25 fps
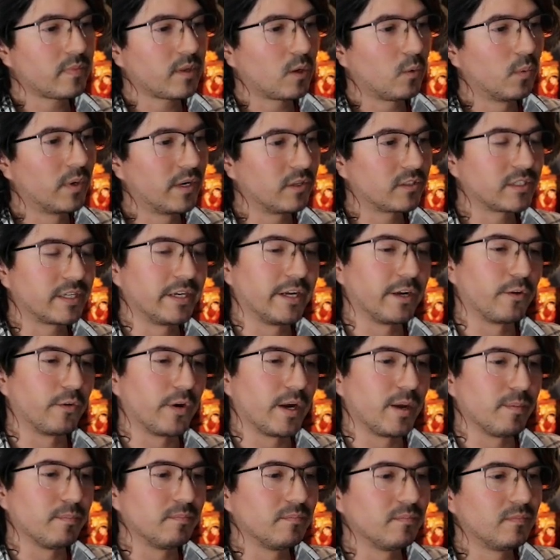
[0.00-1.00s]
What else can I
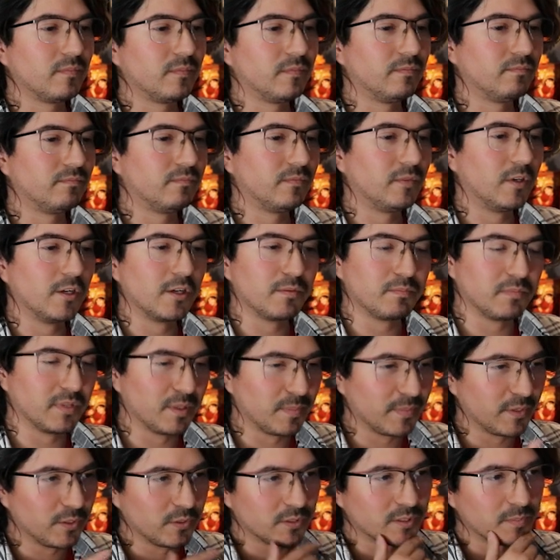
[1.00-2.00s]
grab? Oh, let
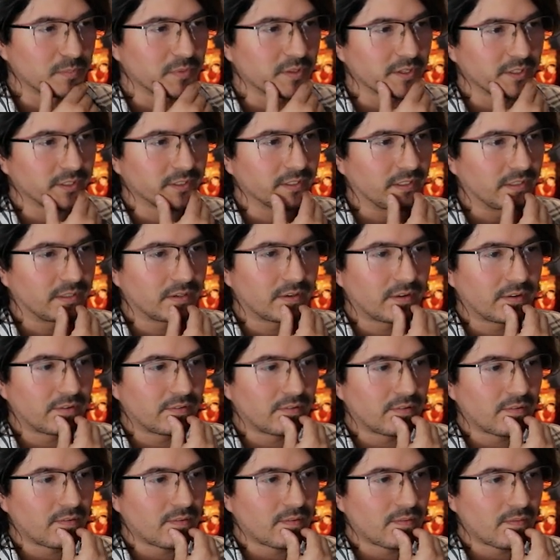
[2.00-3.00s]
me do some thinking.
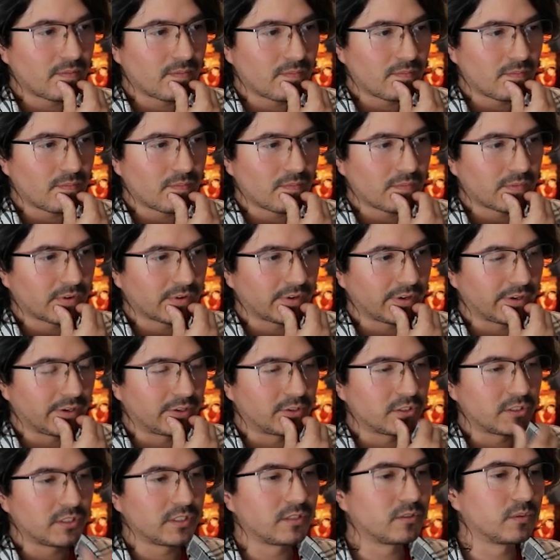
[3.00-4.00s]

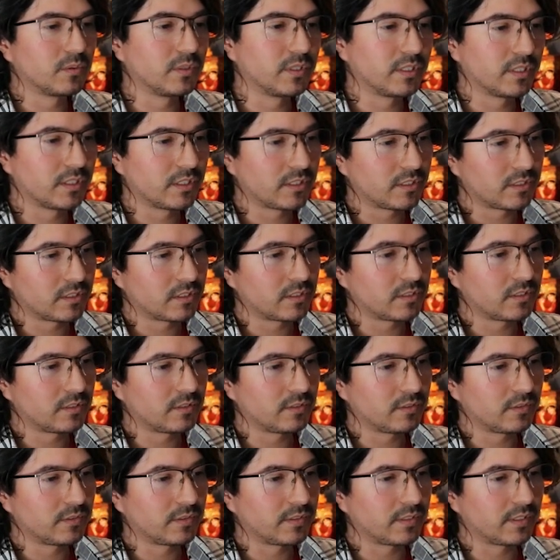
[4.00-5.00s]
Energy switch.
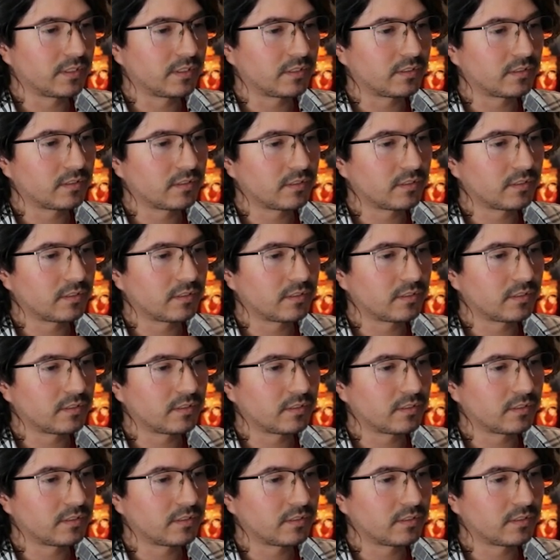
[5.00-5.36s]
That.